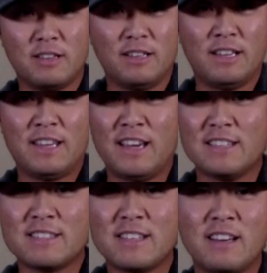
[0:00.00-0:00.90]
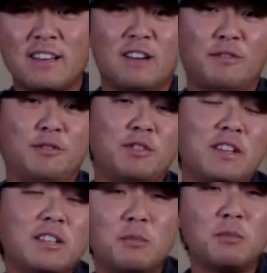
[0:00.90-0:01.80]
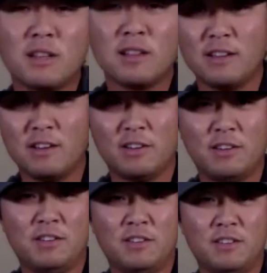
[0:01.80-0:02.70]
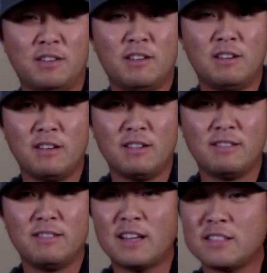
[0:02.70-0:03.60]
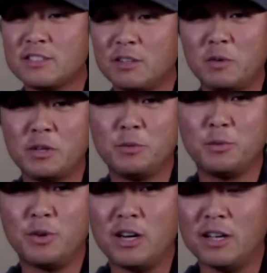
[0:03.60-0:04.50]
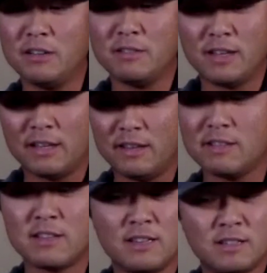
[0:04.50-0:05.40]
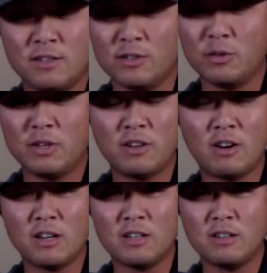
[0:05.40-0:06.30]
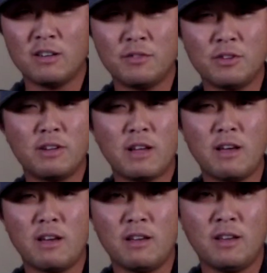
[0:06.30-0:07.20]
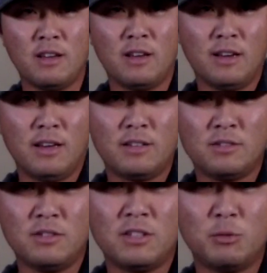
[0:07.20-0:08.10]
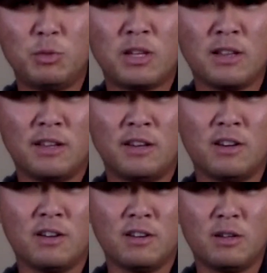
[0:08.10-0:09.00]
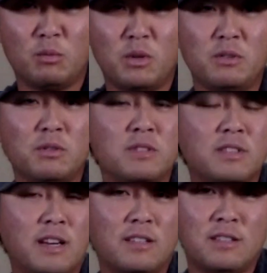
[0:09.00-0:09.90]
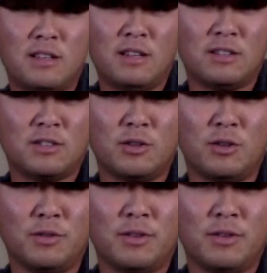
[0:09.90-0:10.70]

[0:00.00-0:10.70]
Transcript: I can't say it enough. You need to be clear, not just on what you want. Like in this case here, doing an audit of your day is you need to be clear on where you stand today. So,